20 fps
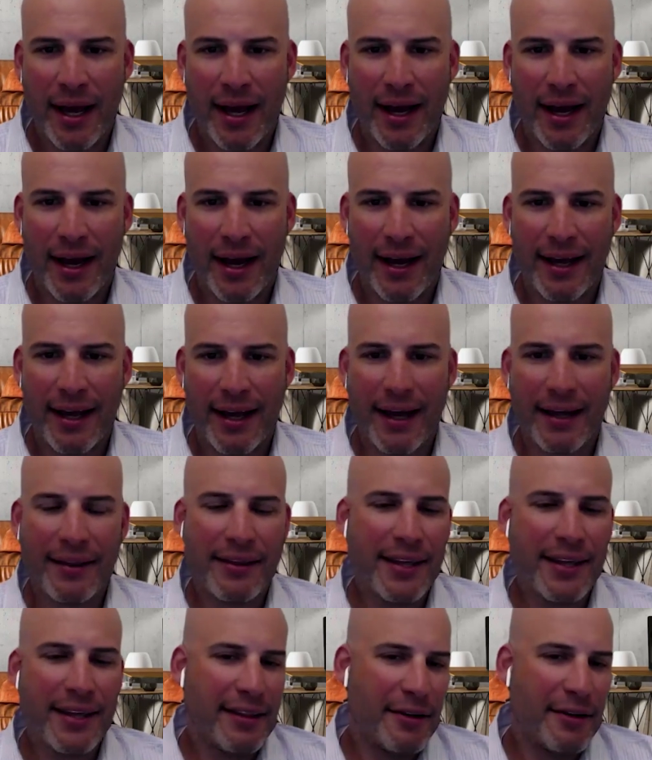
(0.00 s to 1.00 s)
I
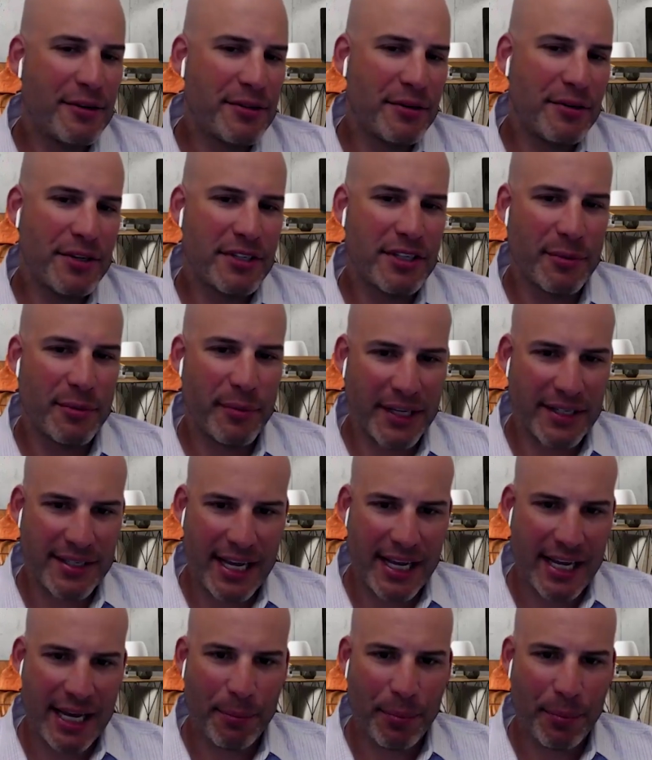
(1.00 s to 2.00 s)
think those are just some
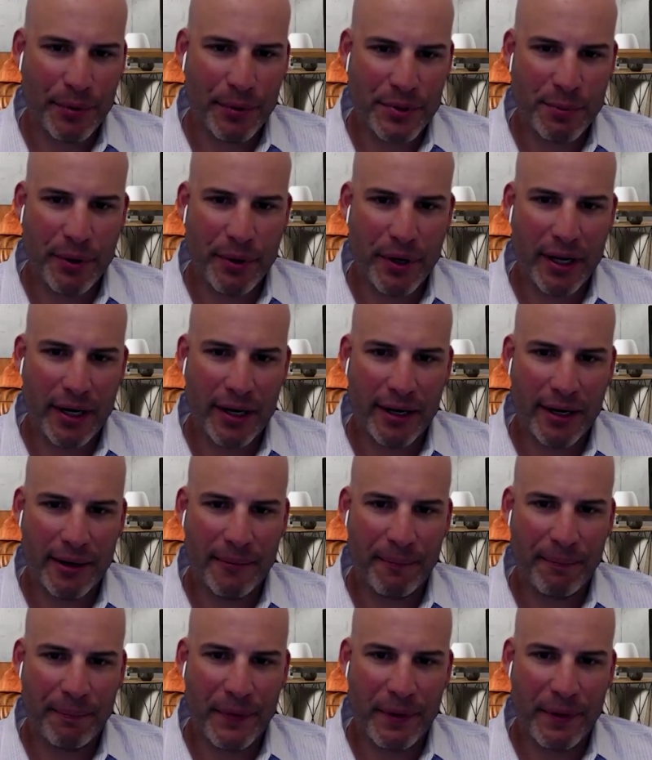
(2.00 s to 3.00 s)
examples, but
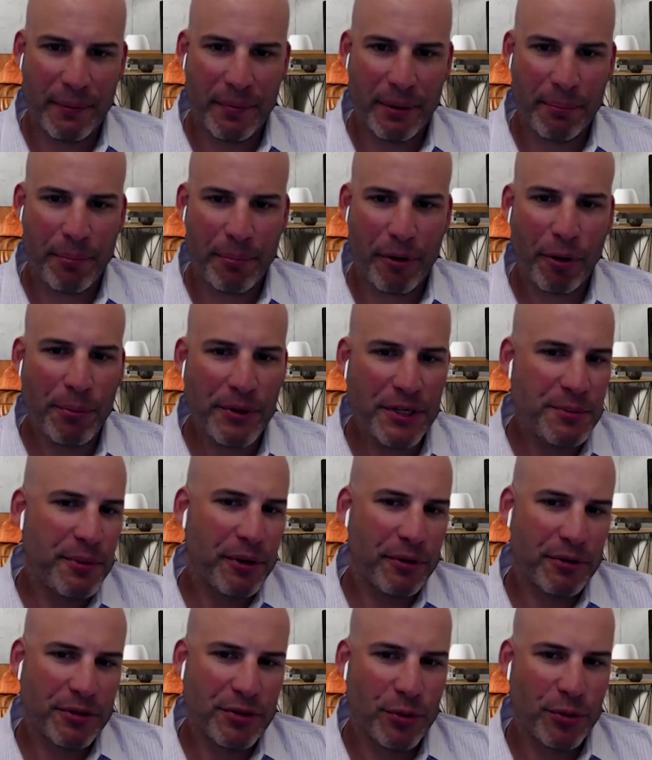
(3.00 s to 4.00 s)

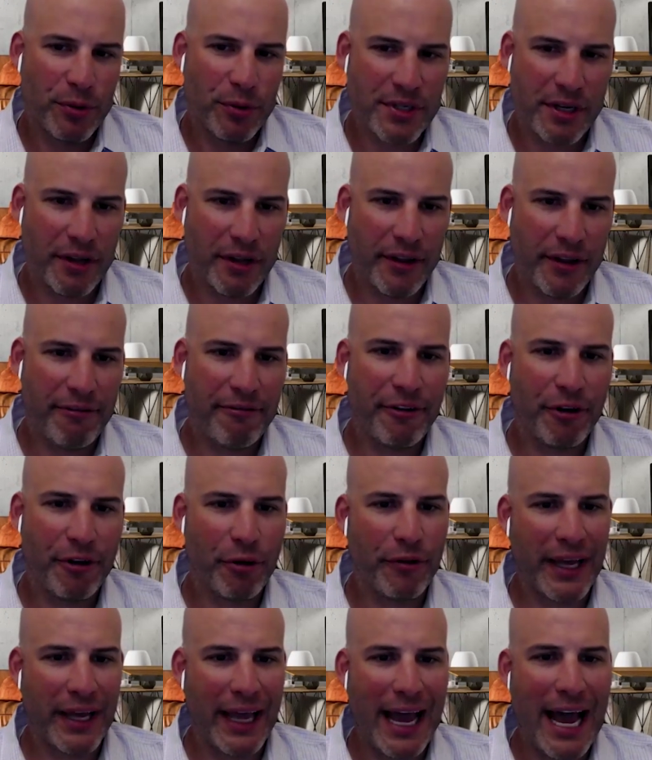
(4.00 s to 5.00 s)
purpose-built tools, they
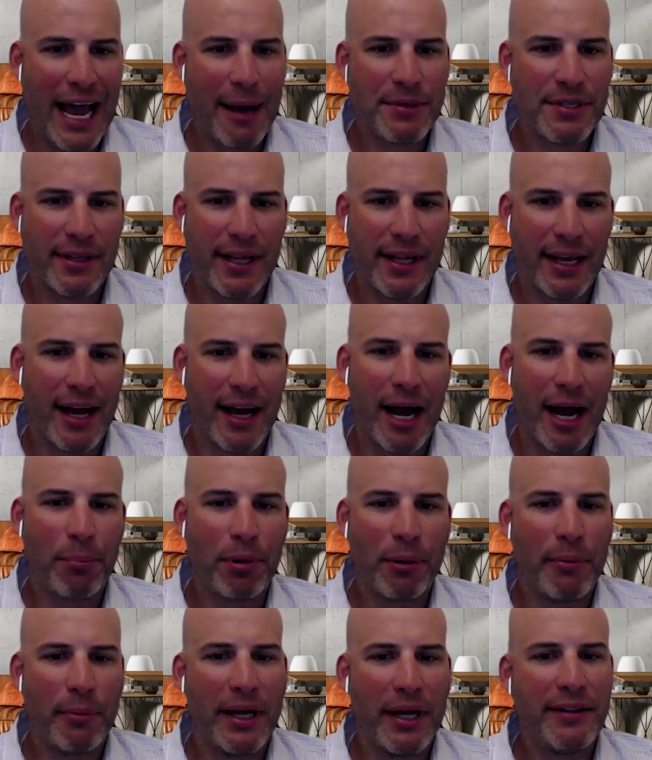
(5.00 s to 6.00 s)
fill the gaps and they
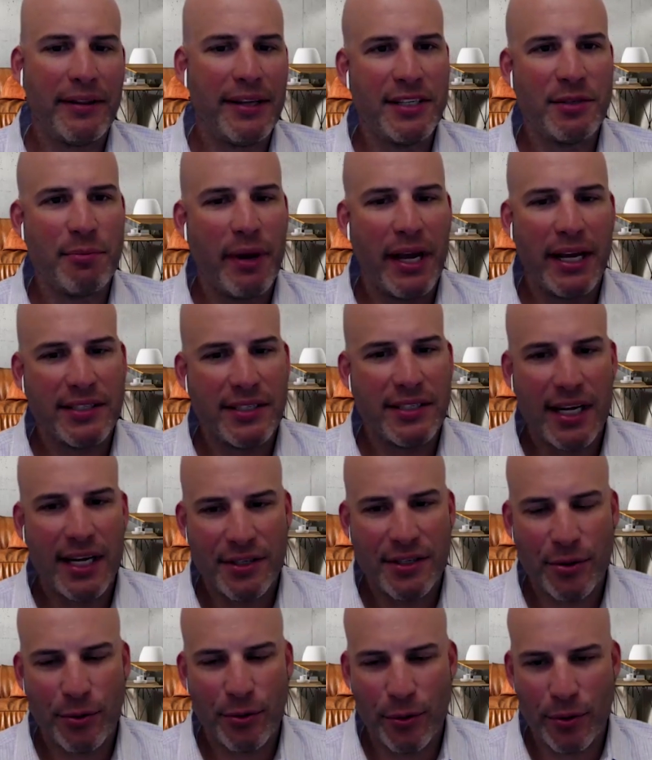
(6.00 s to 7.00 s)
complement these mainstay
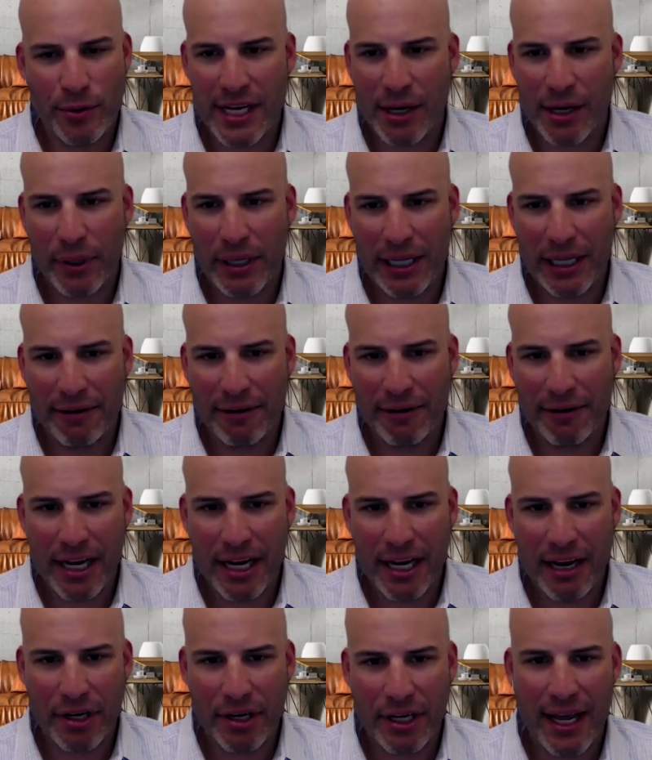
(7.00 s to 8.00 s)
tools that we live
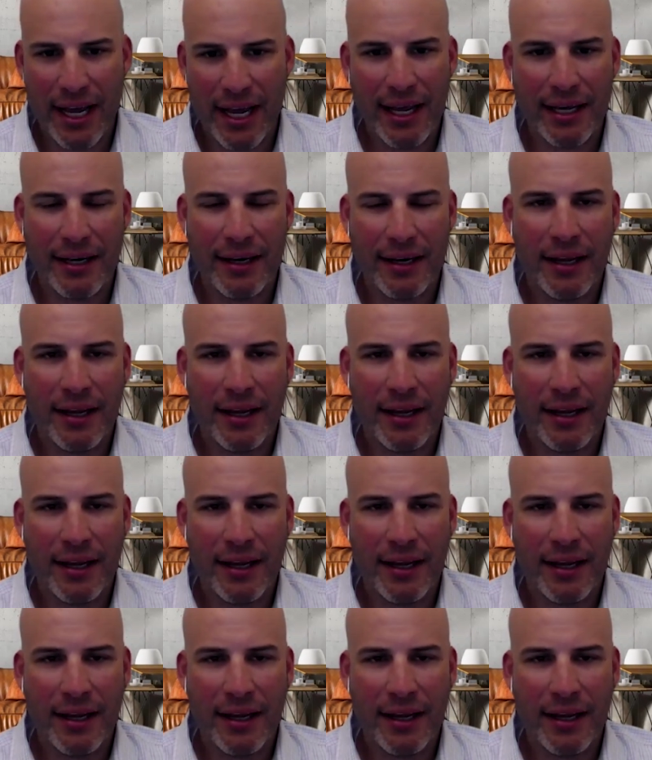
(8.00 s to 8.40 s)
in every day.